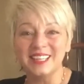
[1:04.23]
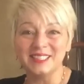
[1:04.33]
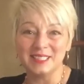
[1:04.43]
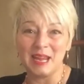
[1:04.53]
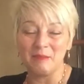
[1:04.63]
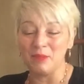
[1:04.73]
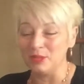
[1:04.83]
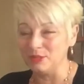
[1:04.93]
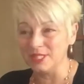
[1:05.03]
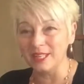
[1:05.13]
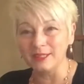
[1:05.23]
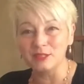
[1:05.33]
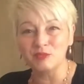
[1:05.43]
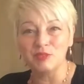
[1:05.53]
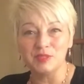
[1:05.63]
that timer, you set
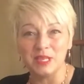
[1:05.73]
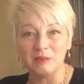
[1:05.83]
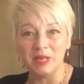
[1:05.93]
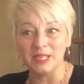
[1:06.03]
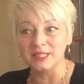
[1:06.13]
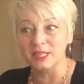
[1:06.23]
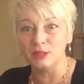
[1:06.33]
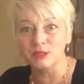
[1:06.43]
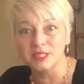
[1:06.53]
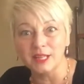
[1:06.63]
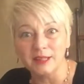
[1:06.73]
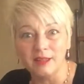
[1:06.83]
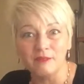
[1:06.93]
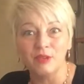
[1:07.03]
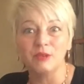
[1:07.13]
those 15 minutes, and you set
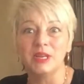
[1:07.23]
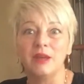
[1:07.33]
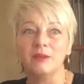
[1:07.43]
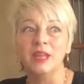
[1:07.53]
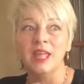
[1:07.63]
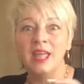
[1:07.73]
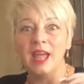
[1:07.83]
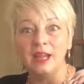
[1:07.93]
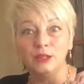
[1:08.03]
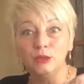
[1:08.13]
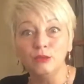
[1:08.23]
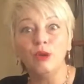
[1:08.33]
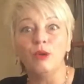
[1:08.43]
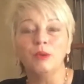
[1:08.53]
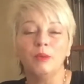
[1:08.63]
that phone down, and you
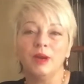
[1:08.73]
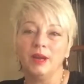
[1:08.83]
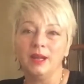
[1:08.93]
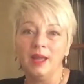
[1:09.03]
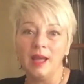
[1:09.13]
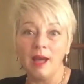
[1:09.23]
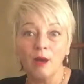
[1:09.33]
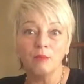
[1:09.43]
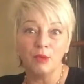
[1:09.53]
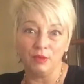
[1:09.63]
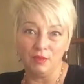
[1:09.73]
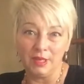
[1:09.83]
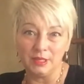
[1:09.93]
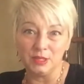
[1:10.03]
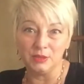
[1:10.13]
go to work, how
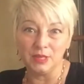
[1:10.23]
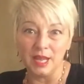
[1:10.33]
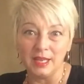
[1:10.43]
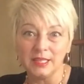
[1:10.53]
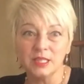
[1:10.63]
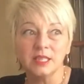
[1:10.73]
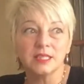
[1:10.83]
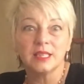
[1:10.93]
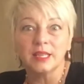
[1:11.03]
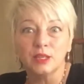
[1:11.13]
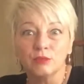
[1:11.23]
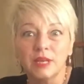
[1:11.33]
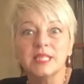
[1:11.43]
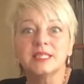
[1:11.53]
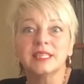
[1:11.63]
motivated you get. It's like you're
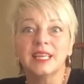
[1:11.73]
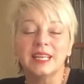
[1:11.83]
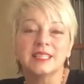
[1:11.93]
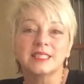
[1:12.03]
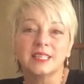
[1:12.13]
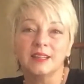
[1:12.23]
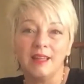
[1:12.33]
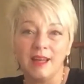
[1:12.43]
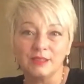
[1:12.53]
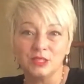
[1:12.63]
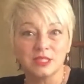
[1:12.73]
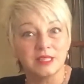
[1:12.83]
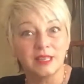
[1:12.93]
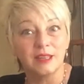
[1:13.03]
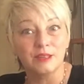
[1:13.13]
racing against the clock just
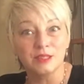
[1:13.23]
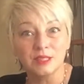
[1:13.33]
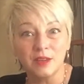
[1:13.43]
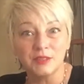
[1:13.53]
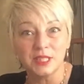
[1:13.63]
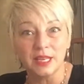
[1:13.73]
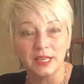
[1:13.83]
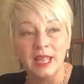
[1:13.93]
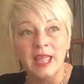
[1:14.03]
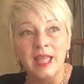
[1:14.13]
to get your stuff done.